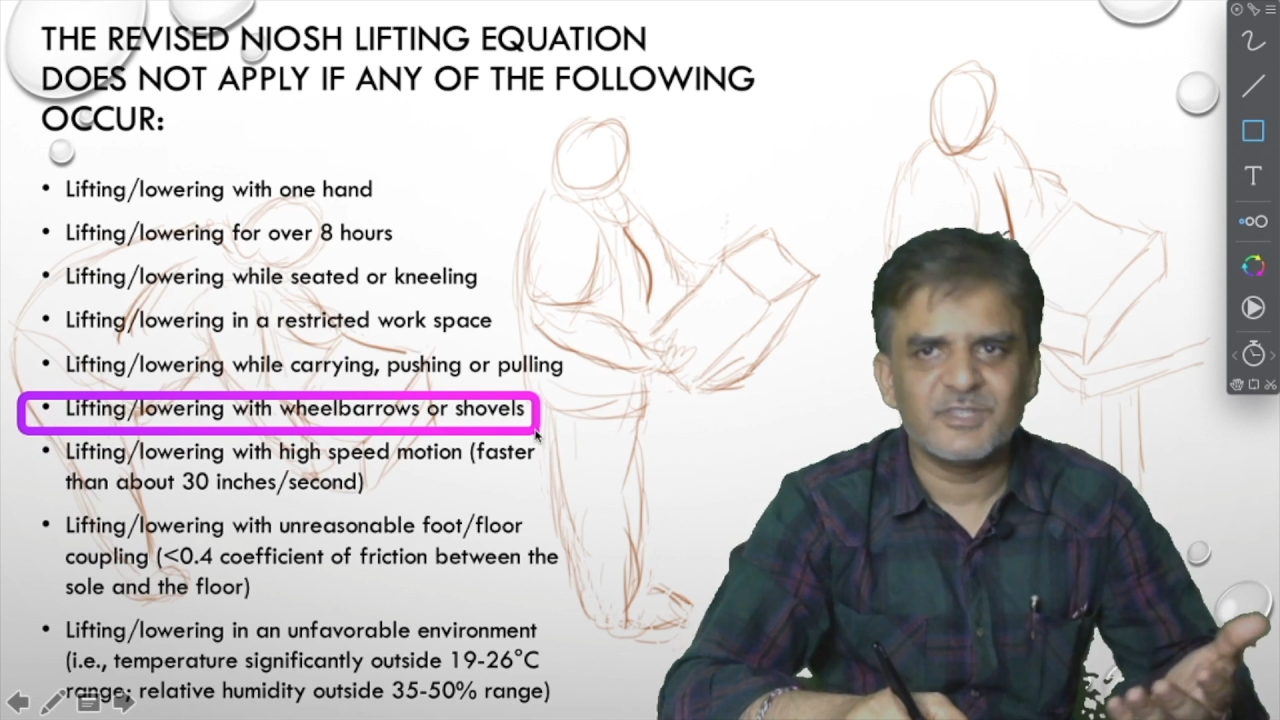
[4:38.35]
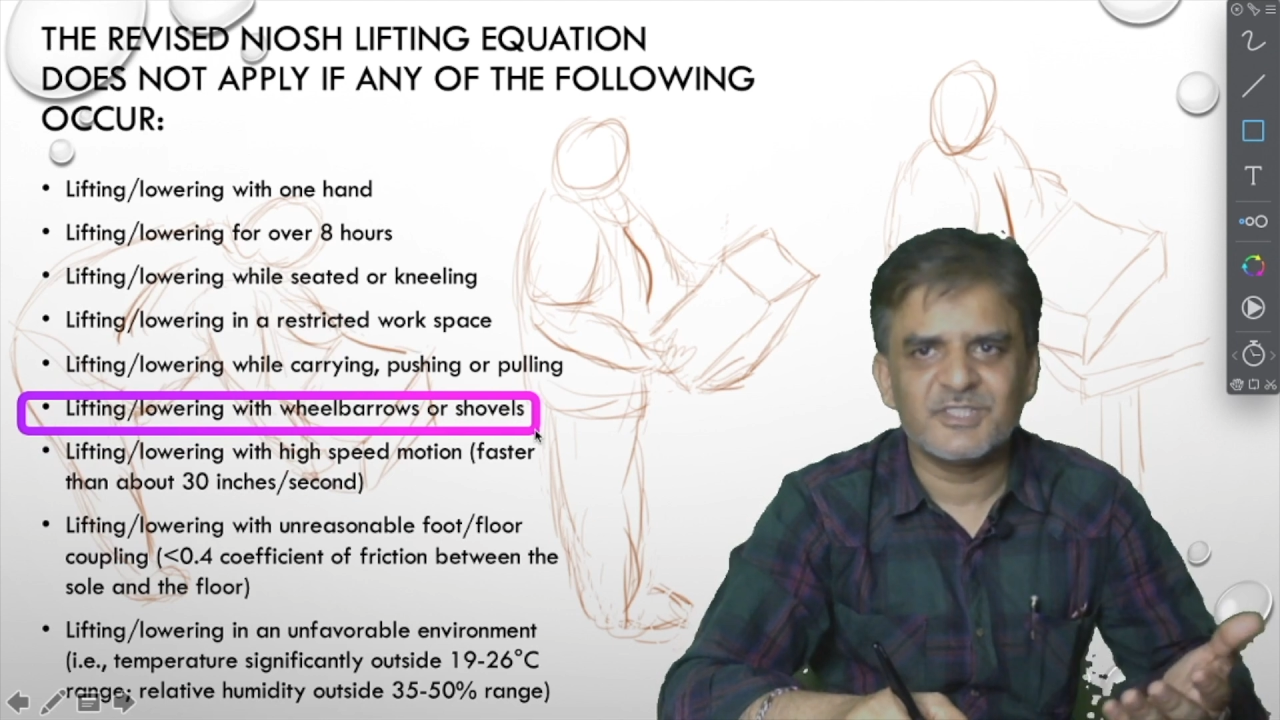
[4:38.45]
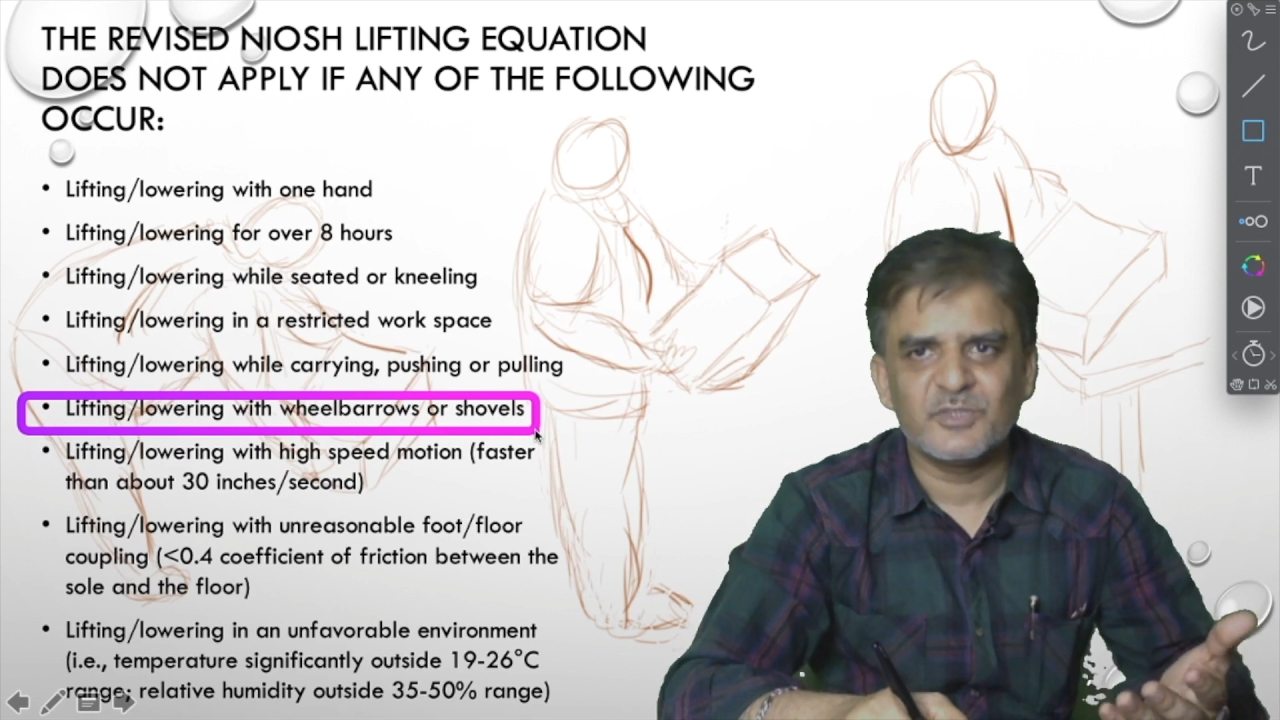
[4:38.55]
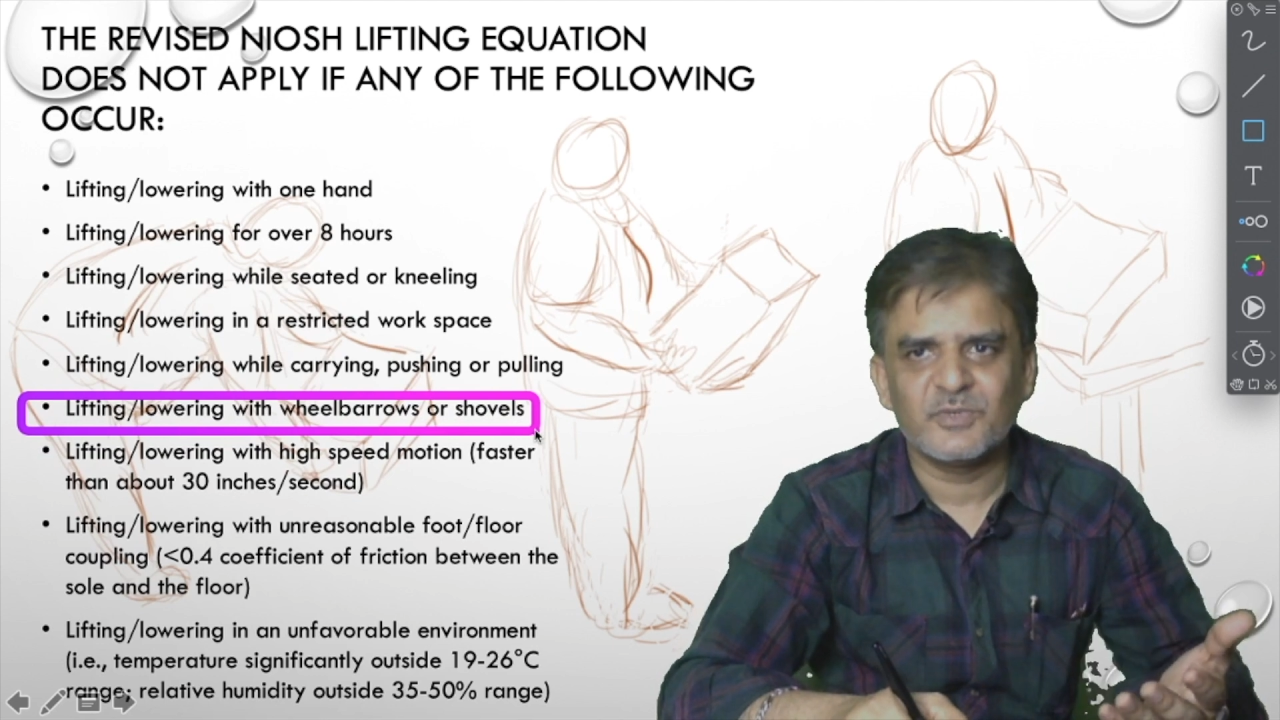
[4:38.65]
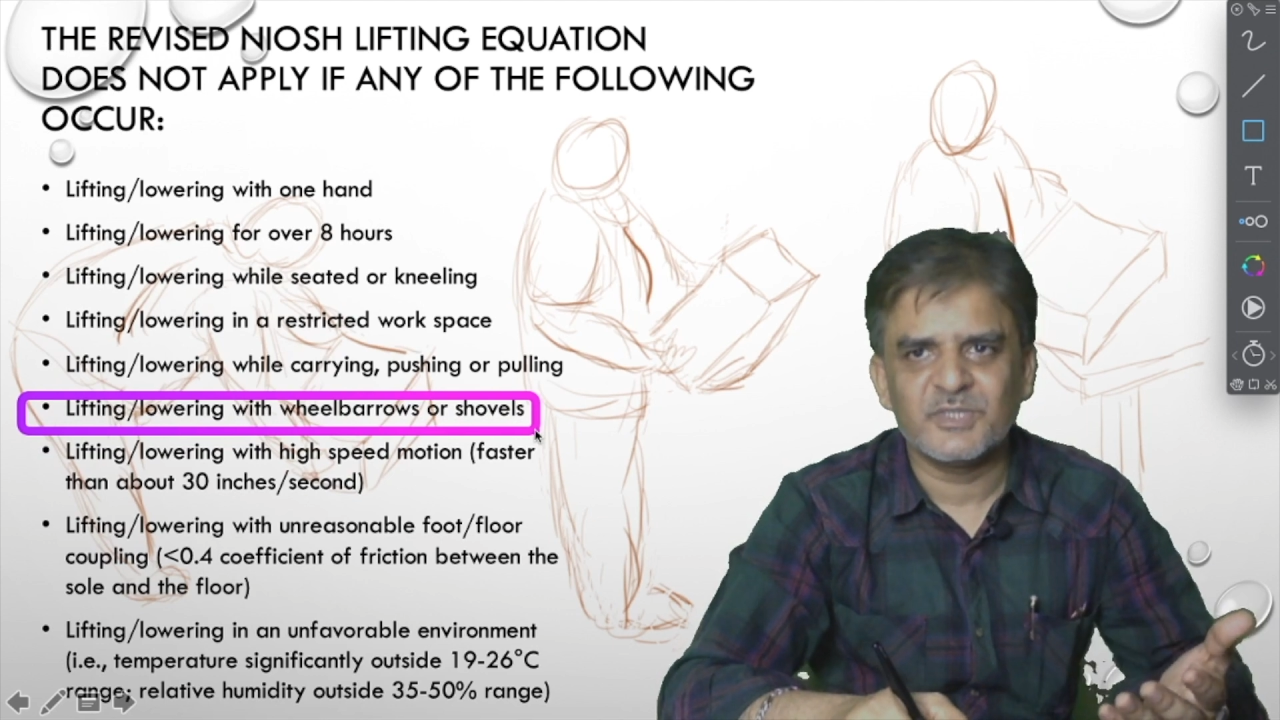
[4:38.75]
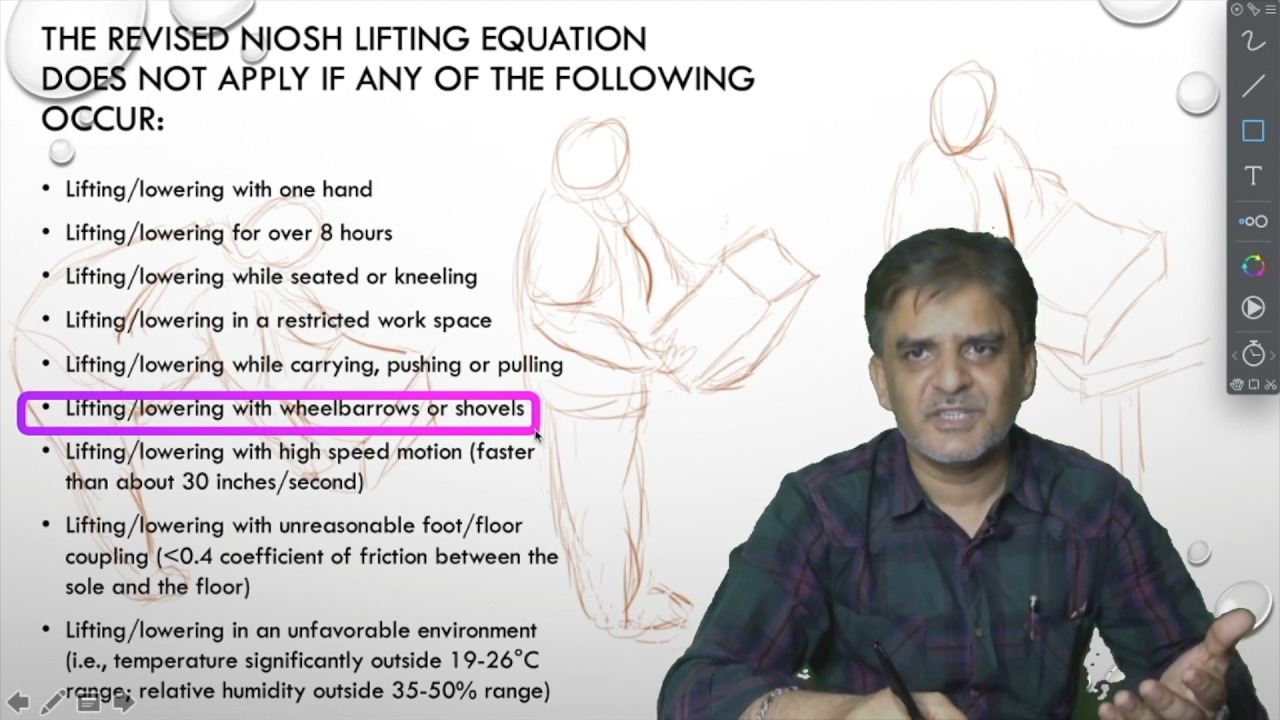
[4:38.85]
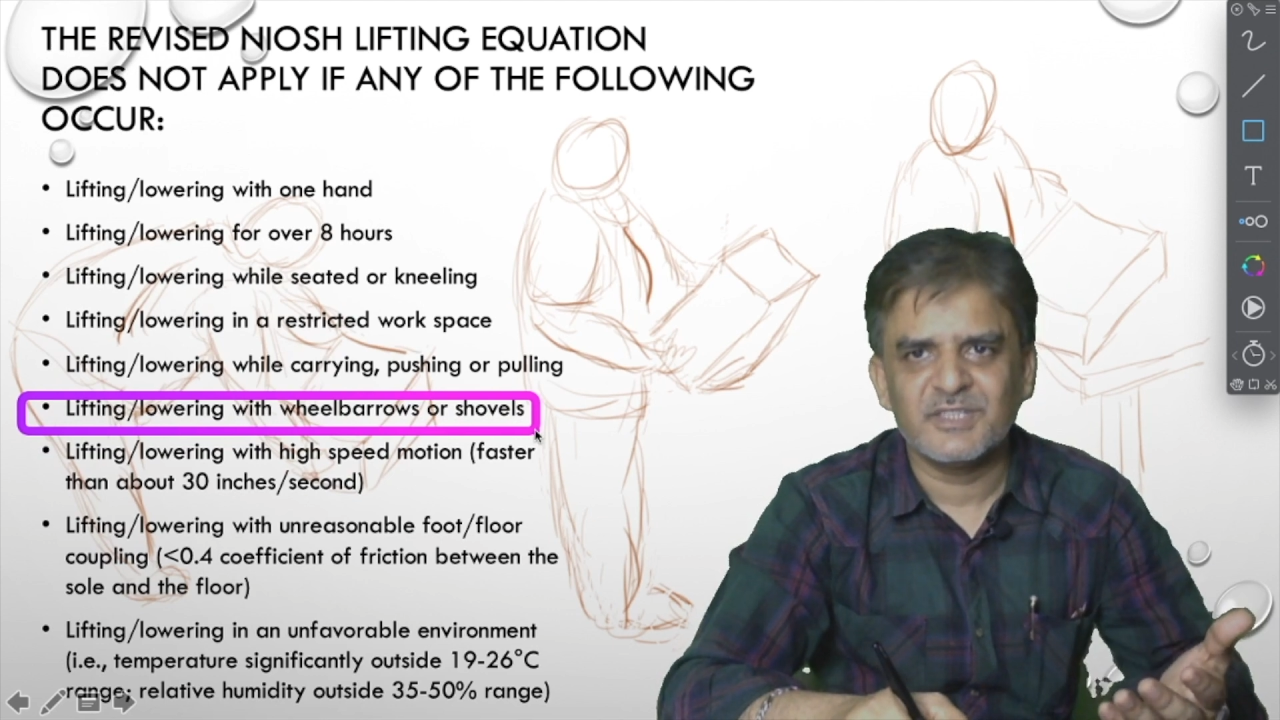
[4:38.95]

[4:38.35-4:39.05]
situation